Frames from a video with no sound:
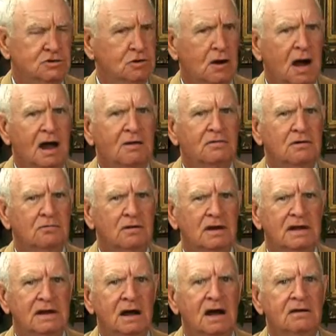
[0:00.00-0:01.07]
your IRA
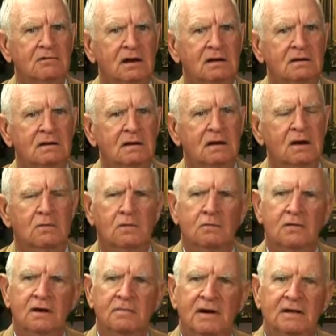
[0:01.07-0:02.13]
really an IRA? Well,
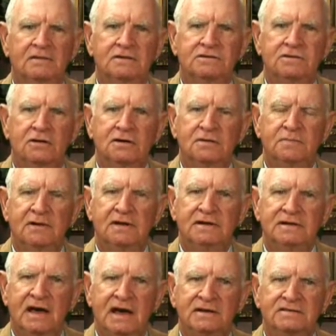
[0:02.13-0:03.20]
what about dischargeability of
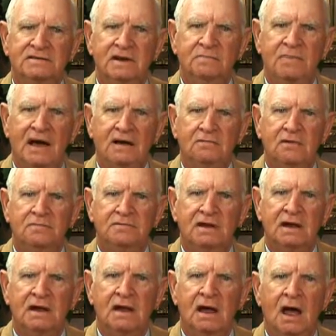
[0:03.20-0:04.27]
taxes in
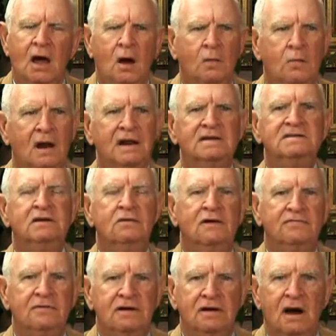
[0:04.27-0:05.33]
bankruptcy? What is an
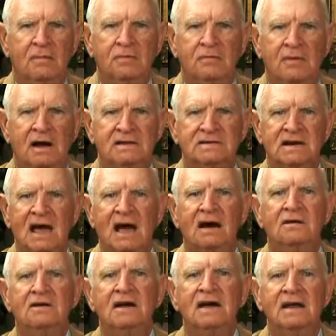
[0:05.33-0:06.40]
offer in compromise, and
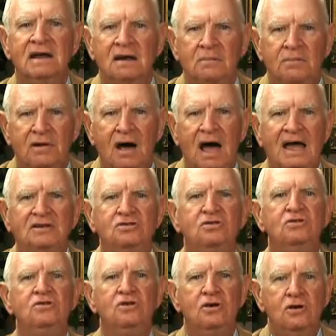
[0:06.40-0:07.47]
how can it apply to
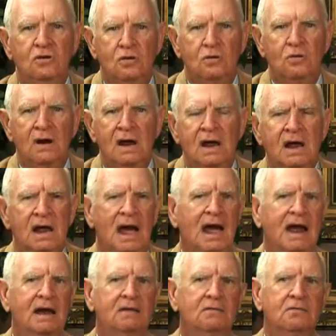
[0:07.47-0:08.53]
you?
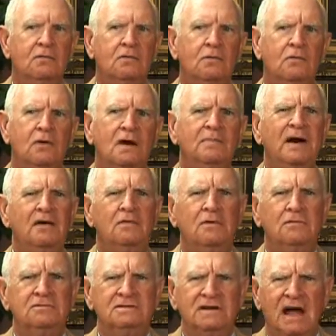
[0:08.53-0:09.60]
And what about all
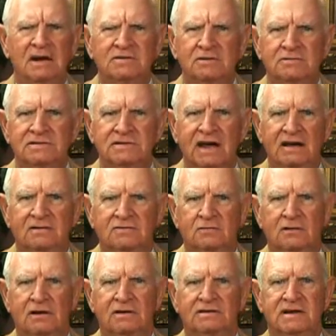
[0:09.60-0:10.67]
those national sales
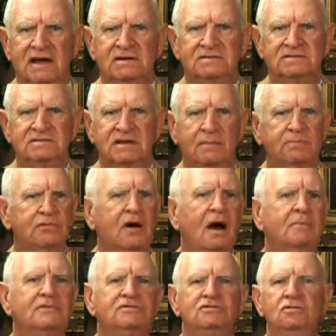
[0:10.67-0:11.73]
organizations that
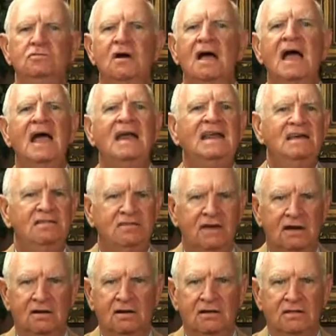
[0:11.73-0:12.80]
promise you
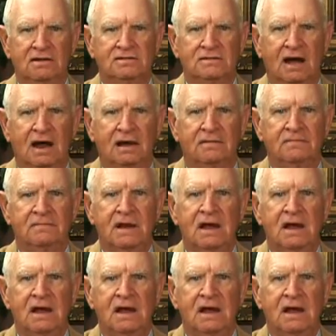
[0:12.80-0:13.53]
anything under the sun?